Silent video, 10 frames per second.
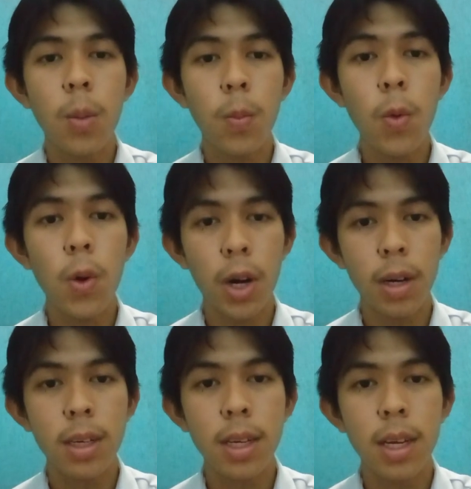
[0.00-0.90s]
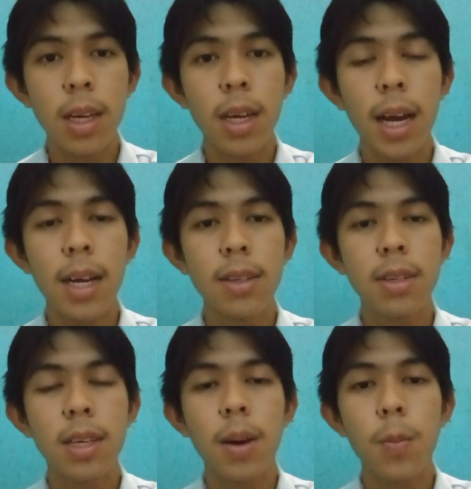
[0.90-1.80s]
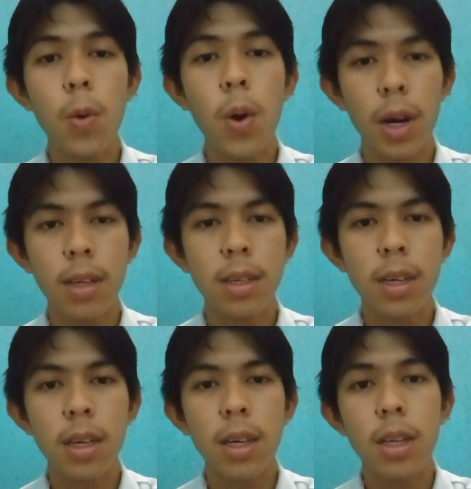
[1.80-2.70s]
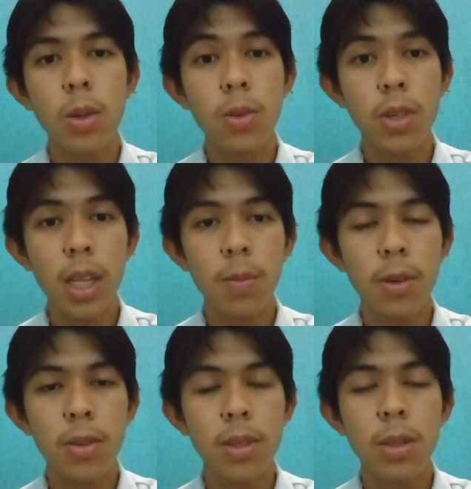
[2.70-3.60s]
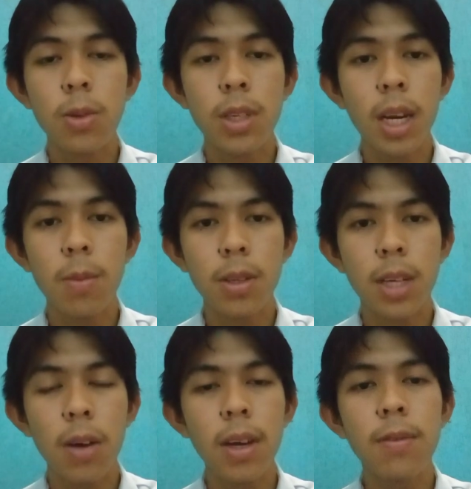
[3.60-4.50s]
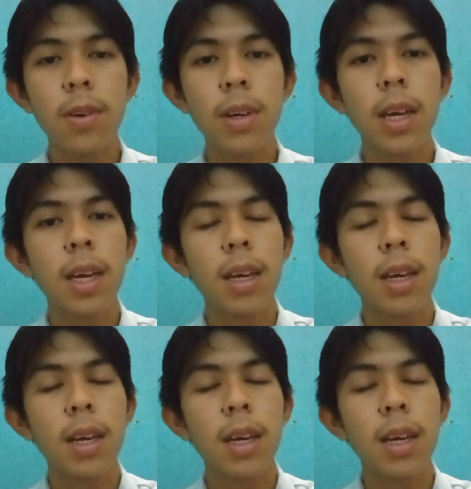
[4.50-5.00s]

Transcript: poor, as poor, two syllables. However,